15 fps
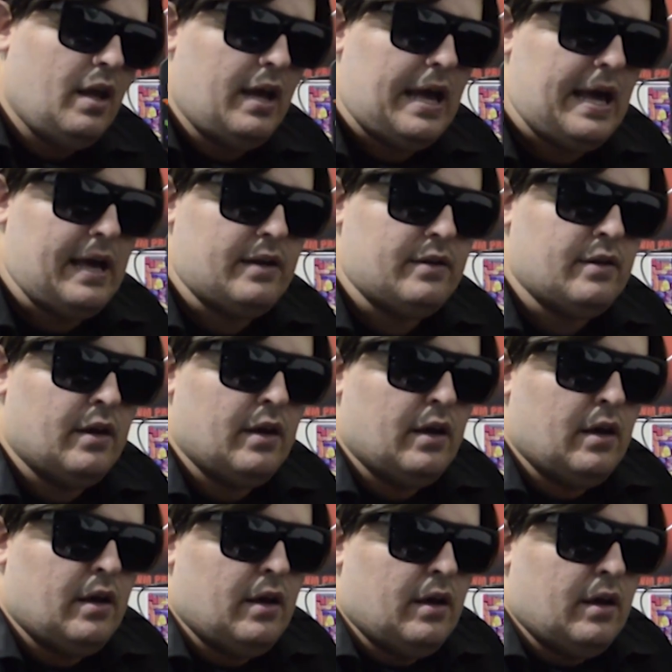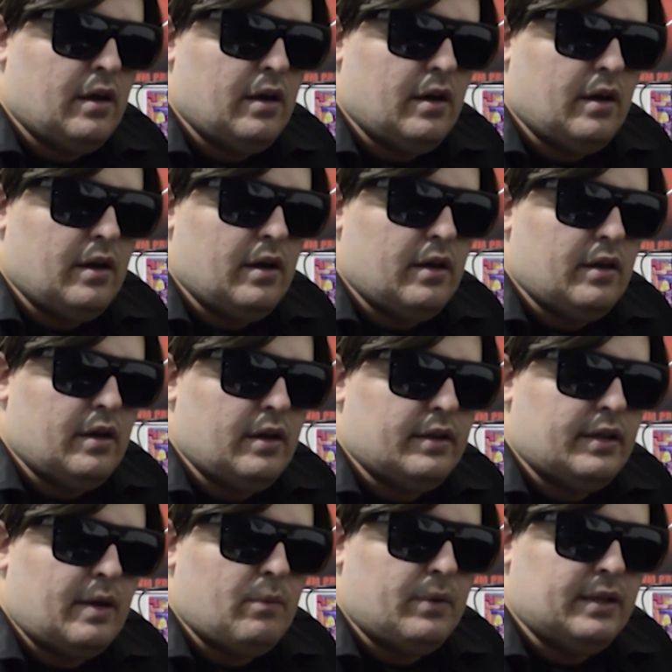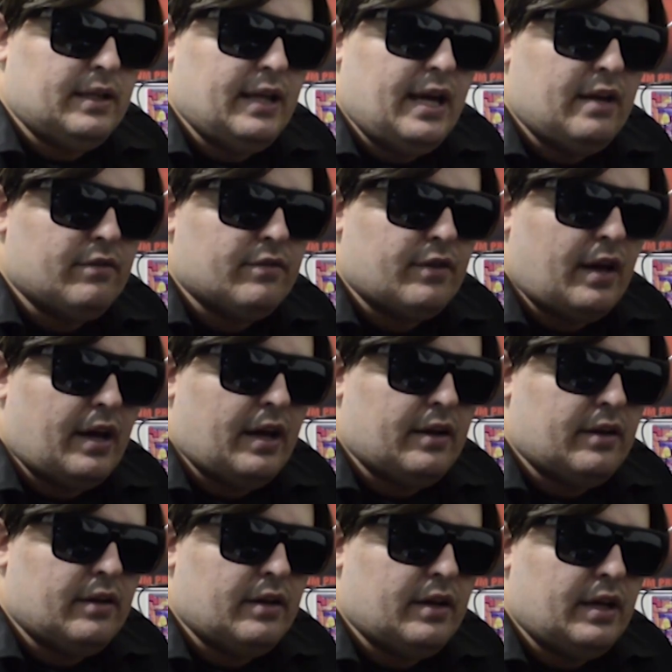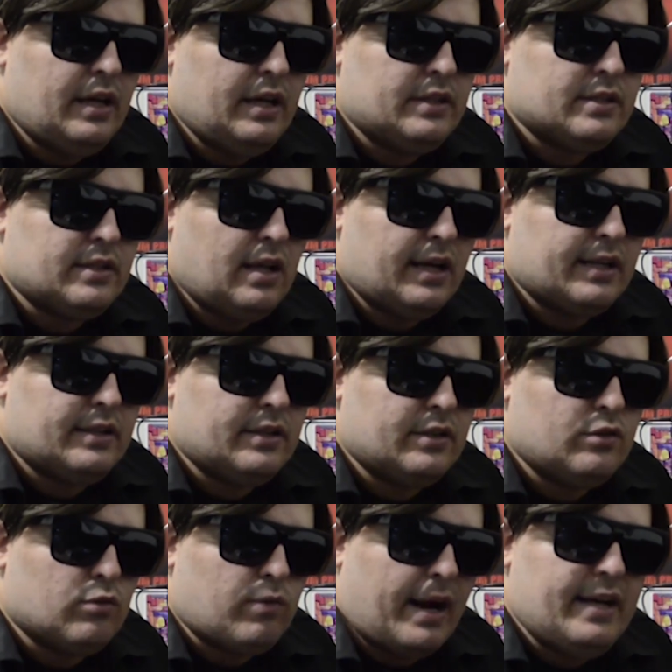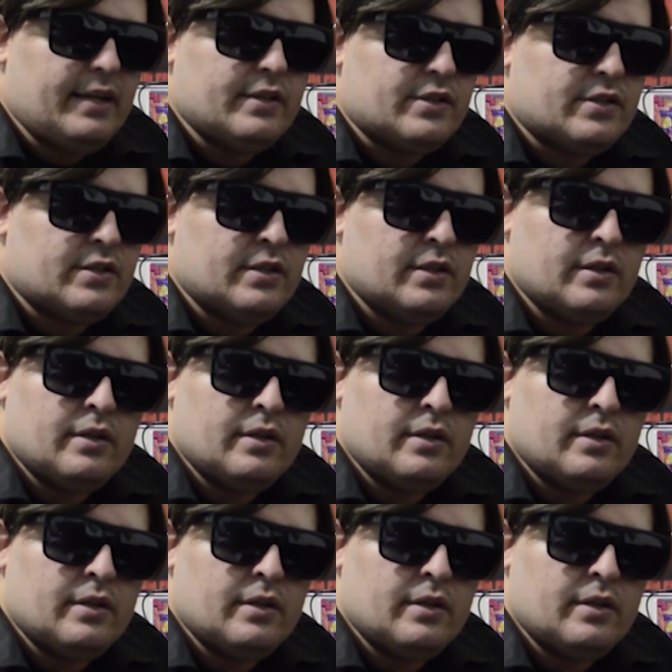And then we leave, and it's like the greatest.